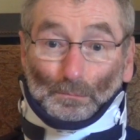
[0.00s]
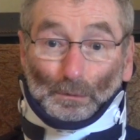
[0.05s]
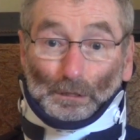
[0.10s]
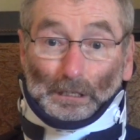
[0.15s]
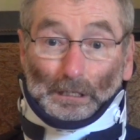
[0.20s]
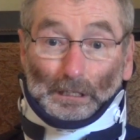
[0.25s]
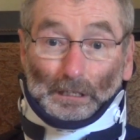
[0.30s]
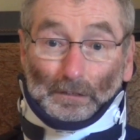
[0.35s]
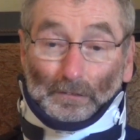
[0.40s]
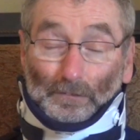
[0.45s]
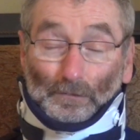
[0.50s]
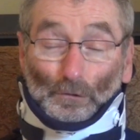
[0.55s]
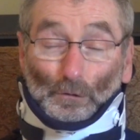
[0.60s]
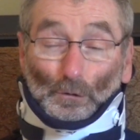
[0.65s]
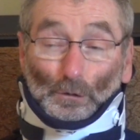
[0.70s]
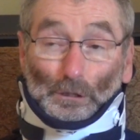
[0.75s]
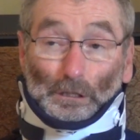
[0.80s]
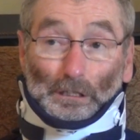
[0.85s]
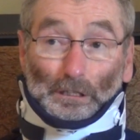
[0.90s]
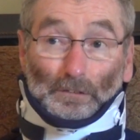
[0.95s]
bringing
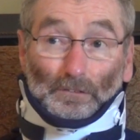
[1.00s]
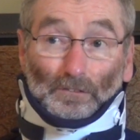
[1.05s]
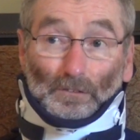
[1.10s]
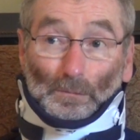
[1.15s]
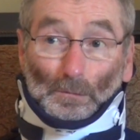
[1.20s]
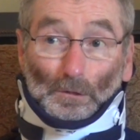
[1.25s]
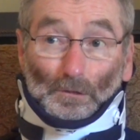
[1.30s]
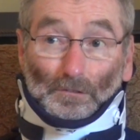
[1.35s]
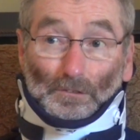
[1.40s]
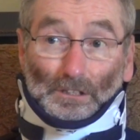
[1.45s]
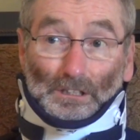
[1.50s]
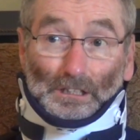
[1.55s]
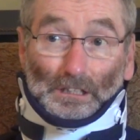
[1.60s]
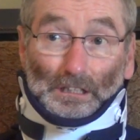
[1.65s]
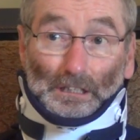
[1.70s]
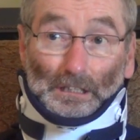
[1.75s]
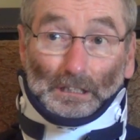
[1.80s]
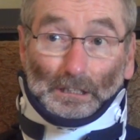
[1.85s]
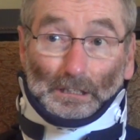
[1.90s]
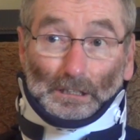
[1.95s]
food in from
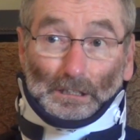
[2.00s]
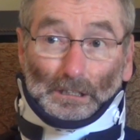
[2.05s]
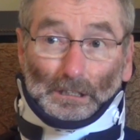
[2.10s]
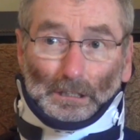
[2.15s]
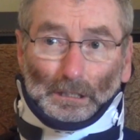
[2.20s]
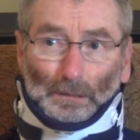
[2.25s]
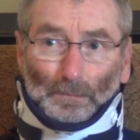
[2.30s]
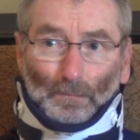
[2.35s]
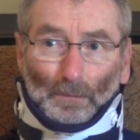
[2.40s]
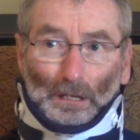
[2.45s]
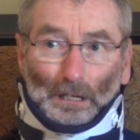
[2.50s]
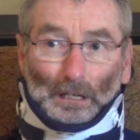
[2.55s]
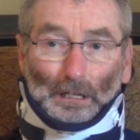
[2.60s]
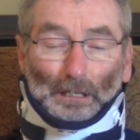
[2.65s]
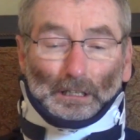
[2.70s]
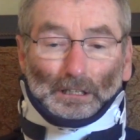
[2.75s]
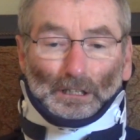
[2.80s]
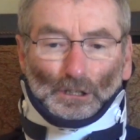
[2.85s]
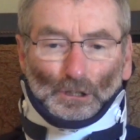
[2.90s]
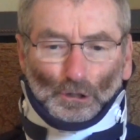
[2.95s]
overseas and
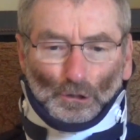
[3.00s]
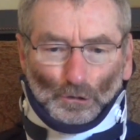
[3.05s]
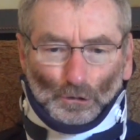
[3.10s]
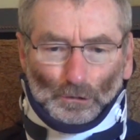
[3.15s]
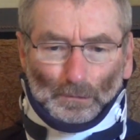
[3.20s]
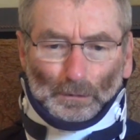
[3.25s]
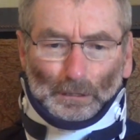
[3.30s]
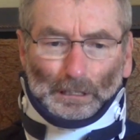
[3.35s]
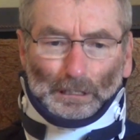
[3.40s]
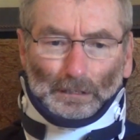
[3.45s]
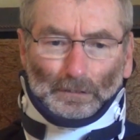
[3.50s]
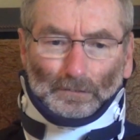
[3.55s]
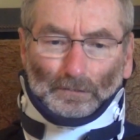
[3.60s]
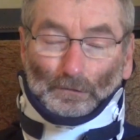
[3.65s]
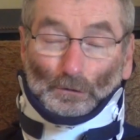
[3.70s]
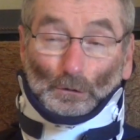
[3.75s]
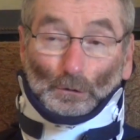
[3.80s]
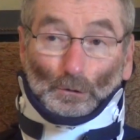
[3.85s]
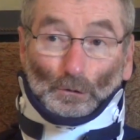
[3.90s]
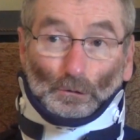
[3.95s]
distributing
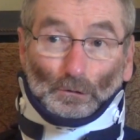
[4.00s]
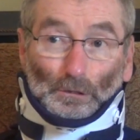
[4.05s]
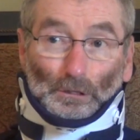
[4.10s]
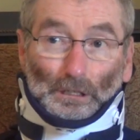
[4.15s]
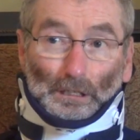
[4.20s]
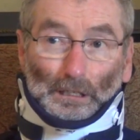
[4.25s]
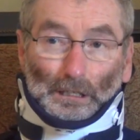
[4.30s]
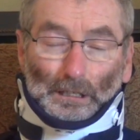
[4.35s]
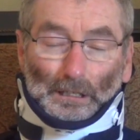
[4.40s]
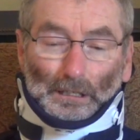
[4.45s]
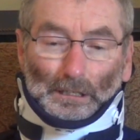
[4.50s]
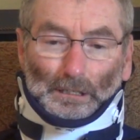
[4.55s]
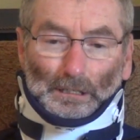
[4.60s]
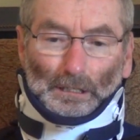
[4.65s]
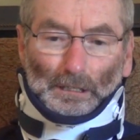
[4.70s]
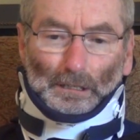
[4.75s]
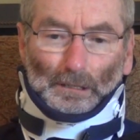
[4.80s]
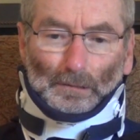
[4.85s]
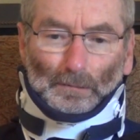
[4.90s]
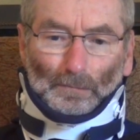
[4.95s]
food, and
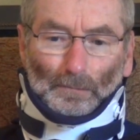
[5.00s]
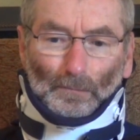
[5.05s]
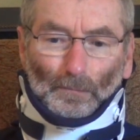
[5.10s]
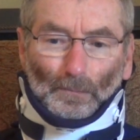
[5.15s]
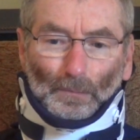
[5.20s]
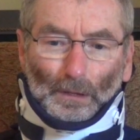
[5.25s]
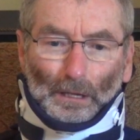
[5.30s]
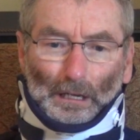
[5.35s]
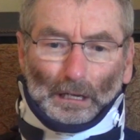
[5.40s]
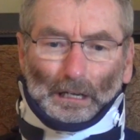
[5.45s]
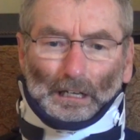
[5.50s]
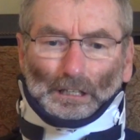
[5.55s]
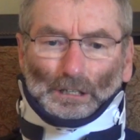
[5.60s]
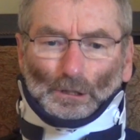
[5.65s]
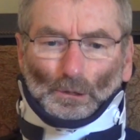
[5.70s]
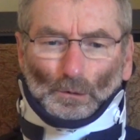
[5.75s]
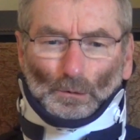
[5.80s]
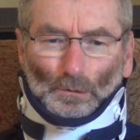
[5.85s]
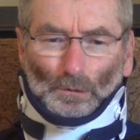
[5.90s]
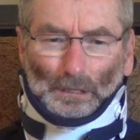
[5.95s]

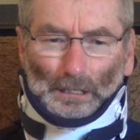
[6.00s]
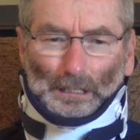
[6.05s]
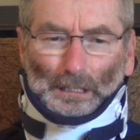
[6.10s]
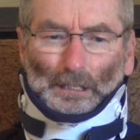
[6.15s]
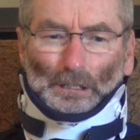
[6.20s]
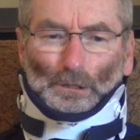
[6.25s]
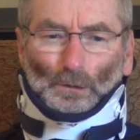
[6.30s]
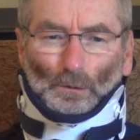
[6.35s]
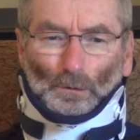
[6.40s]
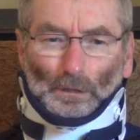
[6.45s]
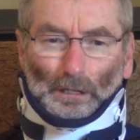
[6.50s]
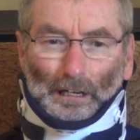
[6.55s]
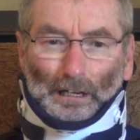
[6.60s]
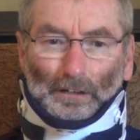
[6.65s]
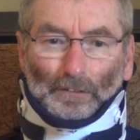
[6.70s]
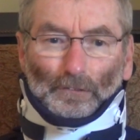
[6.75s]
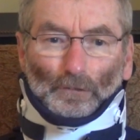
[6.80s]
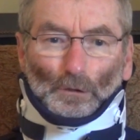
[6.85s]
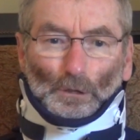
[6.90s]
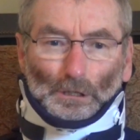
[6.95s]
so
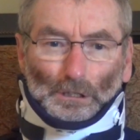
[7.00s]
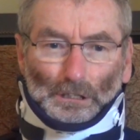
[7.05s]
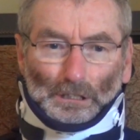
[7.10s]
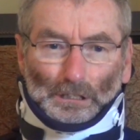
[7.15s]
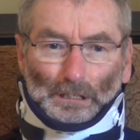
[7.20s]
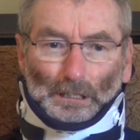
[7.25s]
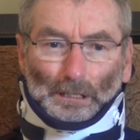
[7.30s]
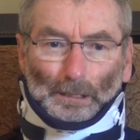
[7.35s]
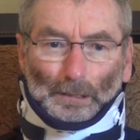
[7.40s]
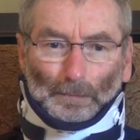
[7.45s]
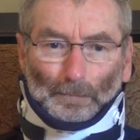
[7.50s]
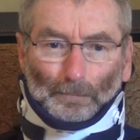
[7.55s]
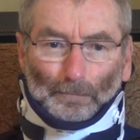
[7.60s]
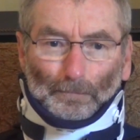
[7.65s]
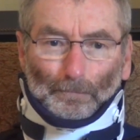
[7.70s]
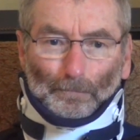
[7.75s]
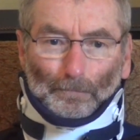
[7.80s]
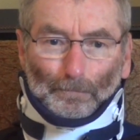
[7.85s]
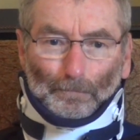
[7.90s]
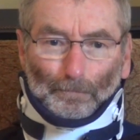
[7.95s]
life was
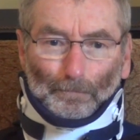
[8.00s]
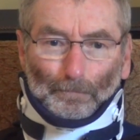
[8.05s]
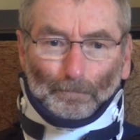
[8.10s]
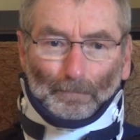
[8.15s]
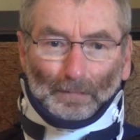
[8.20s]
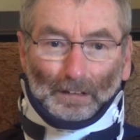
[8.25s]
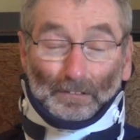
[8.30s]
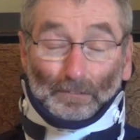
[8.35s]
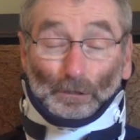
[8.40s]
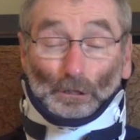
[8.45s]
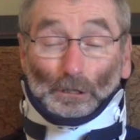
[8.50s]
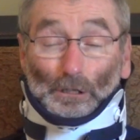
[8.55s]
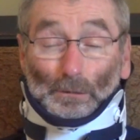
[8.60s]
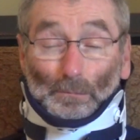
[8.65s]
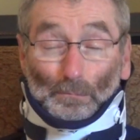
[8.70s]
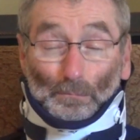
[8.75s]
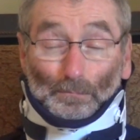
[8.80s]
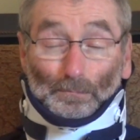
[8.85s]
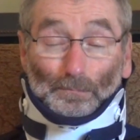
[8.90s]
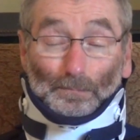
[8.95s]
very
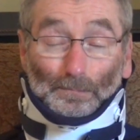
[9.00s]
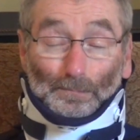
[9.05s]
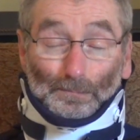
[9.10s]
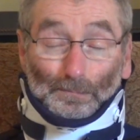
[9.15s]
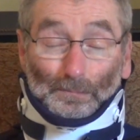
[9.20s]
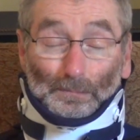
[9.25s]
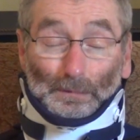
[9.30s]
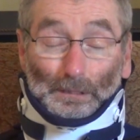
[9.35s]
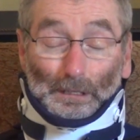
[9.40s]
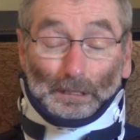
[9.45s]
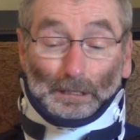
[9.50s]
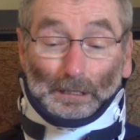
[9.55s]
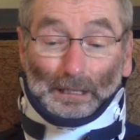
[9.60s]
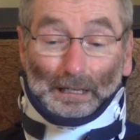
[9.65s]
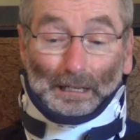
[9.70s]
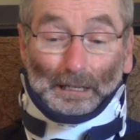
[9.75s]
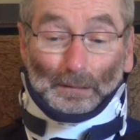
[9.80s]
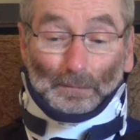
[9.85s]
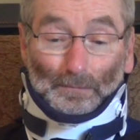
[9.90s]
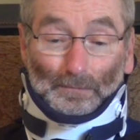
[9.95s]

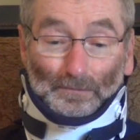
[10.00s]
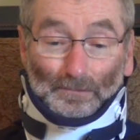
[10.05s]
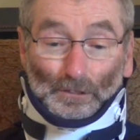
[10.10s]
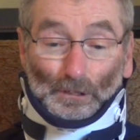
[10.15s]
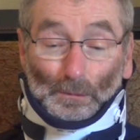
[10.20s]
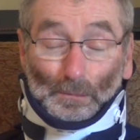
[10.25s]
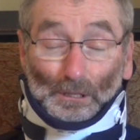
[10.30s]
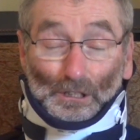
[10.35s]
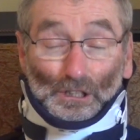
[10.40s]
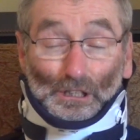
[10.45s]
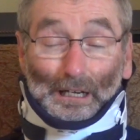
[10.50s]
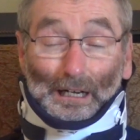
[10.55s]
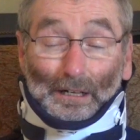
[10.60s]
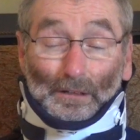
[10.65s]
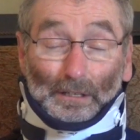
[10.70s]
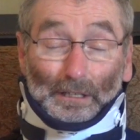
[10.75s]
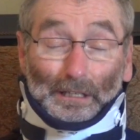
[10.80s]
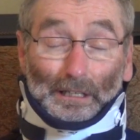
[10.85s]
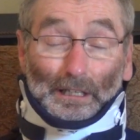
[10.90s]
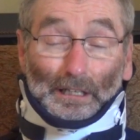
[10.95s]
very much on
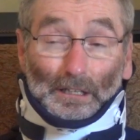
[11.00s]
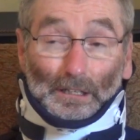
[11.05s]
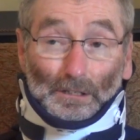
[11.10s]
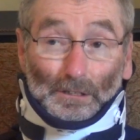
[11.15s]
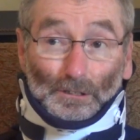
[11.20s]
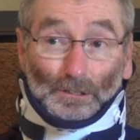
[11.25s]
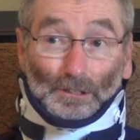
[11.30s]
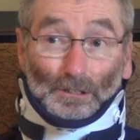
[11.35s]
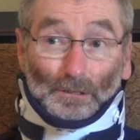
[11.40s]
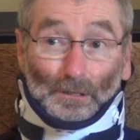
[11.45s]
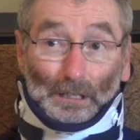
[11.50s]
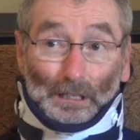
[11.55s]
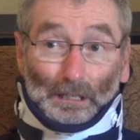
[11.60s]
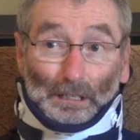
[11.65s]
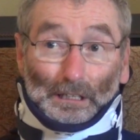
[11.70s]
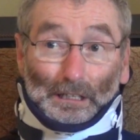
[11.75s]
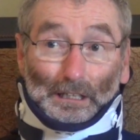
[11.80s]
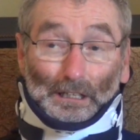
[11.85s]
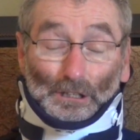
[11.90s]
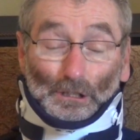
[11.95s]
the edge,
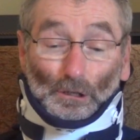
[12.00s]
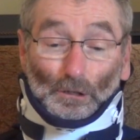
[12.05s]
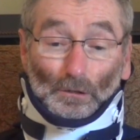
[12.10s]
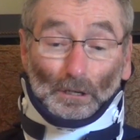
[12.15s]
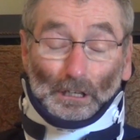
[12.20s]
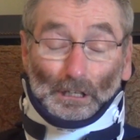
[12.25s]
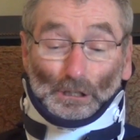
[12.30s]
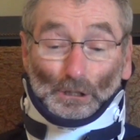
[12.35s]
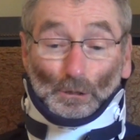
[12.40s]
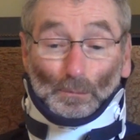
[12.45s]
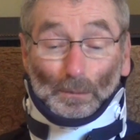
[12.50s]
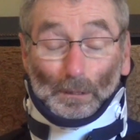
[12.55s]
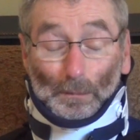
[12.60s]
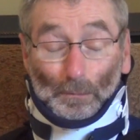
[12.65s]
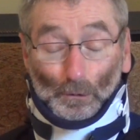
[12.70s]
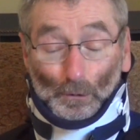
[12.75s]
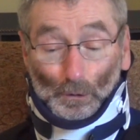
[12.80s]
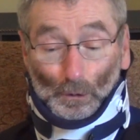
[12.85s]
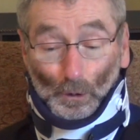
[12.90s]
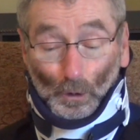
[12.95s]
and so
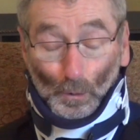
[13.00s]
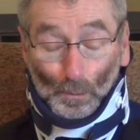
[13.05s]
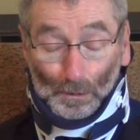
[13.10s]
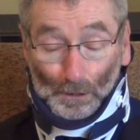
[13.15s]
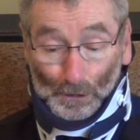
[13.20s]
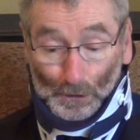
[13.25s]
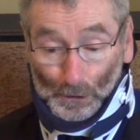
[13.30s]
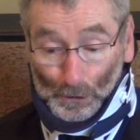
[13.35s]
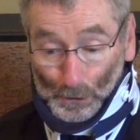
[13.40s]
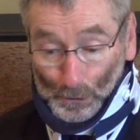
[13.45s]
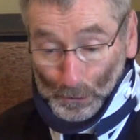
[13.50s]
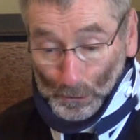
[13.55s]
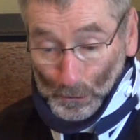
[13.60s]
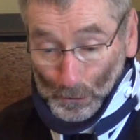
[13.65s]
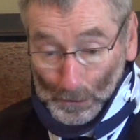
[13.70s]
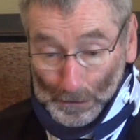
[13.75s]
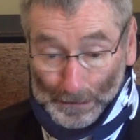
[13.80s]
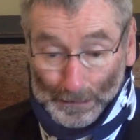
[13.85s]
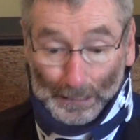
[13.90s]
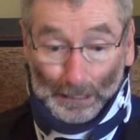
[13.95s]
people were open to,